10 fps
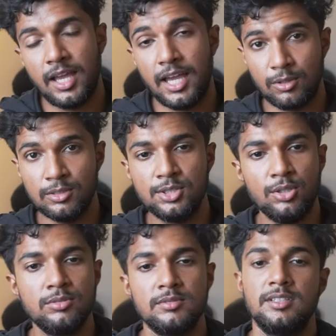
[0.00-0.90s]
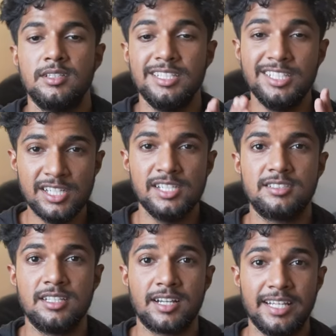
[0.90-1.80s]
and also
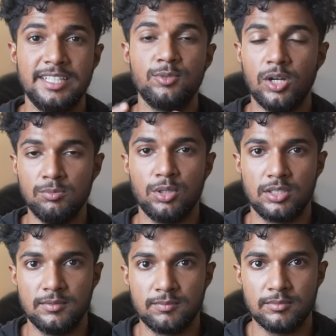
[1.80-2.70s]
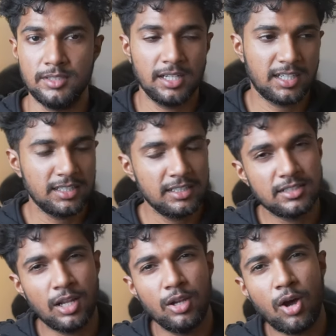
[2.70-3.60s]
years writing one book that'll
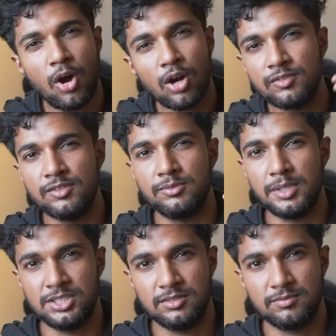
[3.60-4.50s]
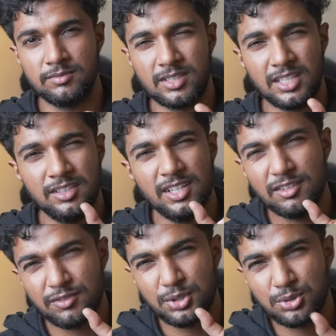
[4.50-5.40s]
condense a lot of information, right?
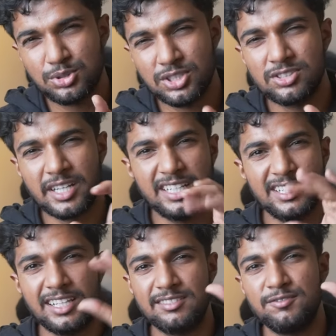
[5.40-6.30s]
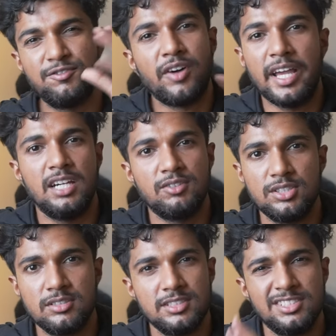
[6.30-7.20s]
For you to just read in like 5
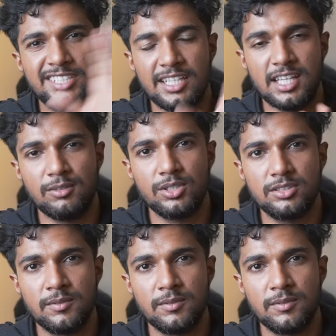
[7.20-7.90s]
hours, 6 hours.